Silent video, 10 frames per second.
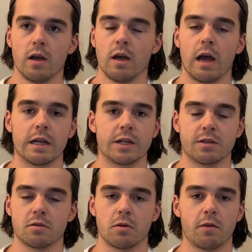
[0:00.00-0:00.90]
I
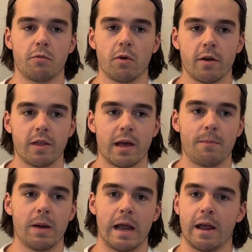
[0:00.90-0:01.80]
just sort of wore
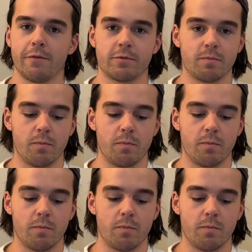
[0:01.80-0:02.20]
them, and I've